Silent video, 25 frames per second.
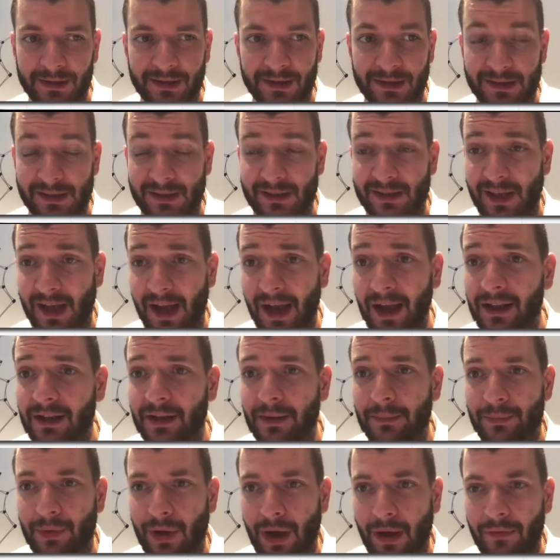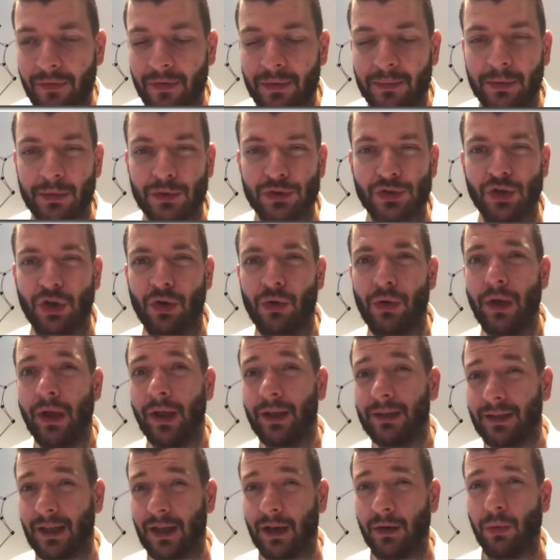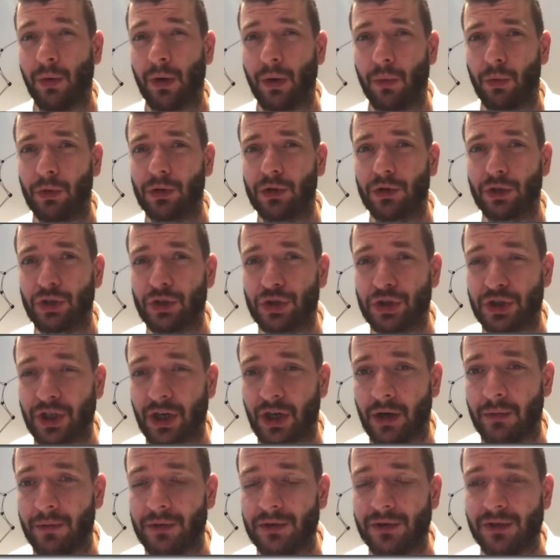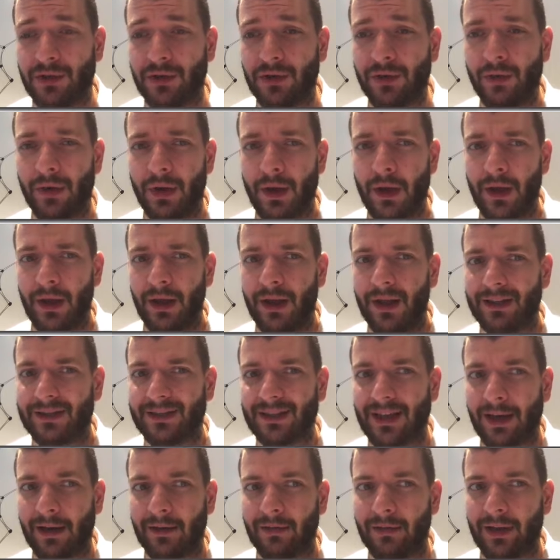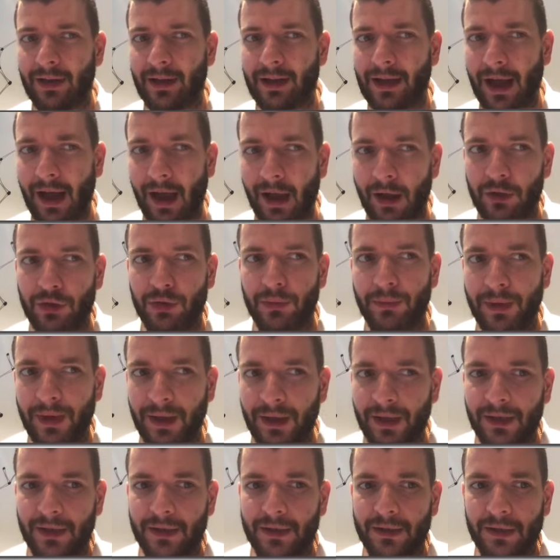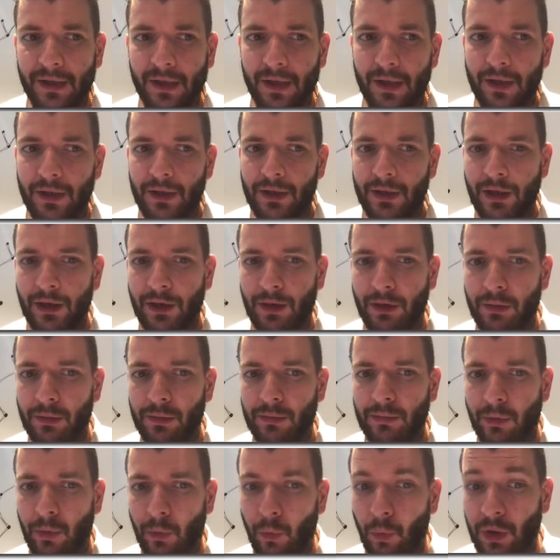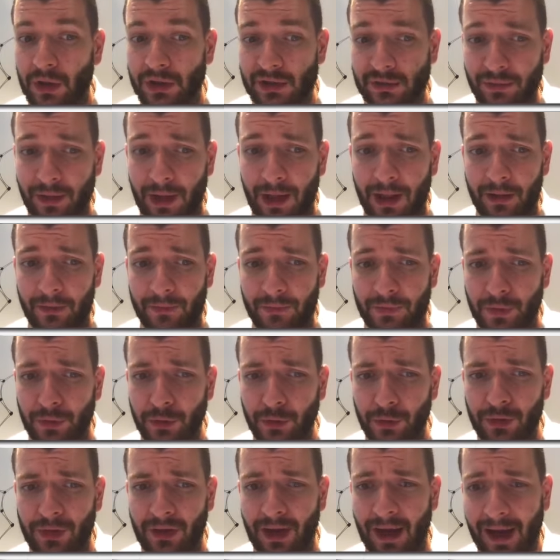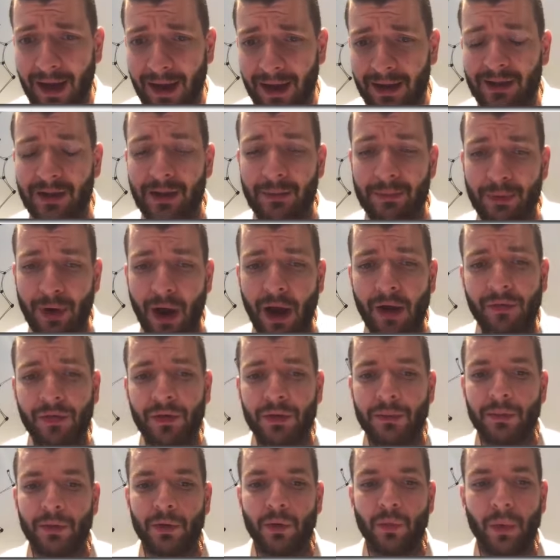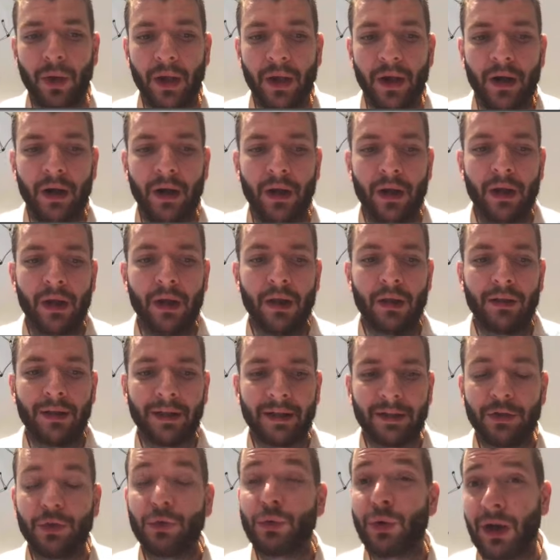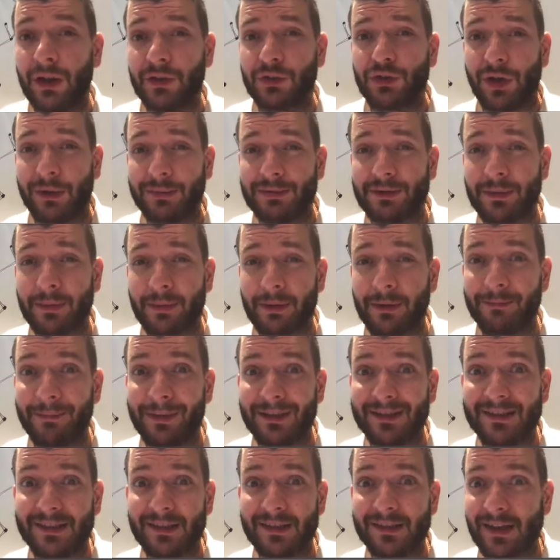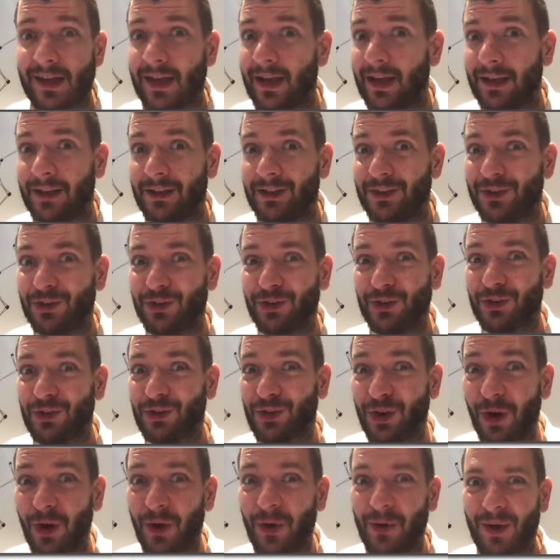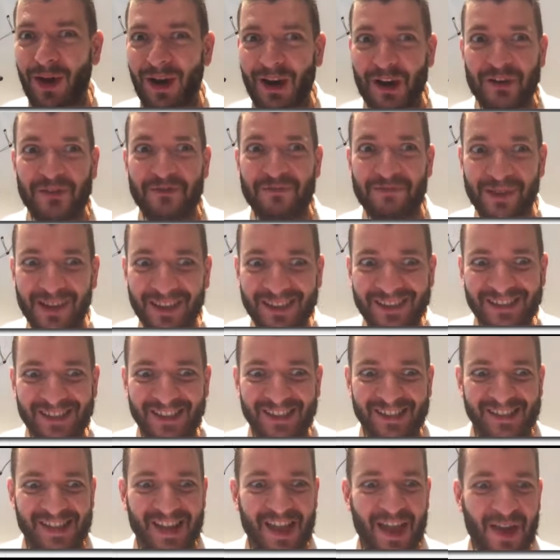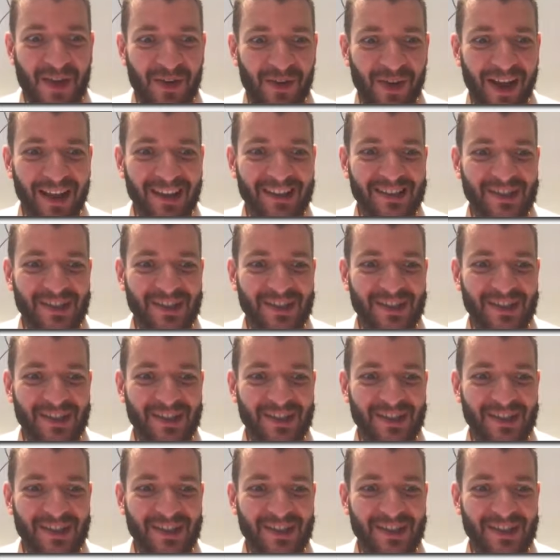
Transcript: This is highly profitable, so that's what I want to share with you. It's kind of like how to make it, you know, worthwhile for you and highly profitable, where like you run dropshipping business and you don't go out of business, right?